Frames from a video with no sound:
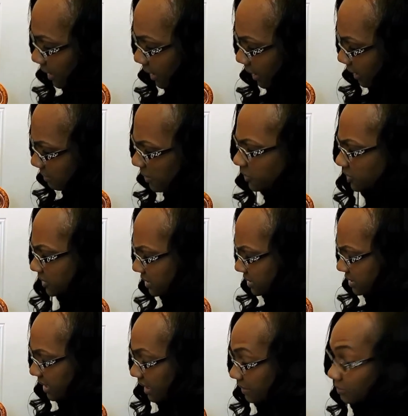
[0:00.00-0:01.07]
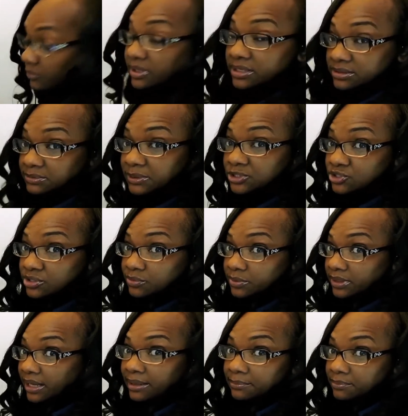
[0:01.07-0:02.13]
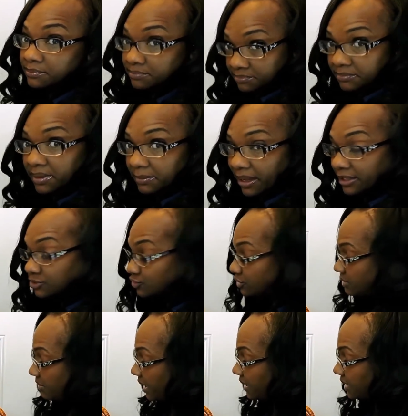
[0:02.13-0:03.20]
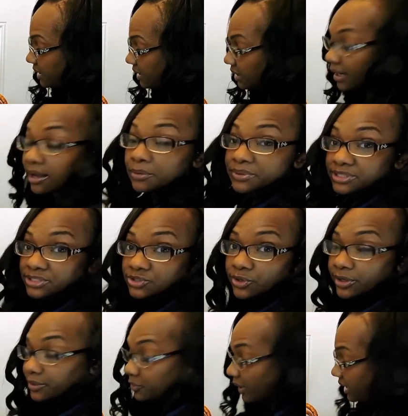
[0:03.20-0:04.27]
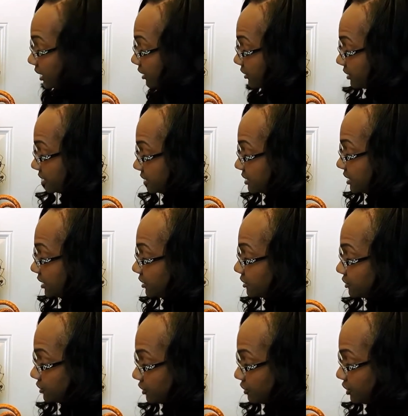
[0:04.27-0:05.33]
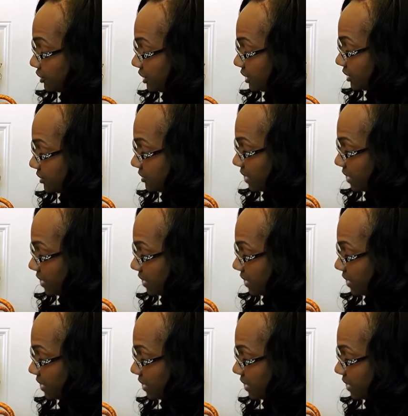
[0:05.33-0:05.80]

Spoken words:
And most of the time, especially when I'm actually making it, I always start right here in the center, so you can do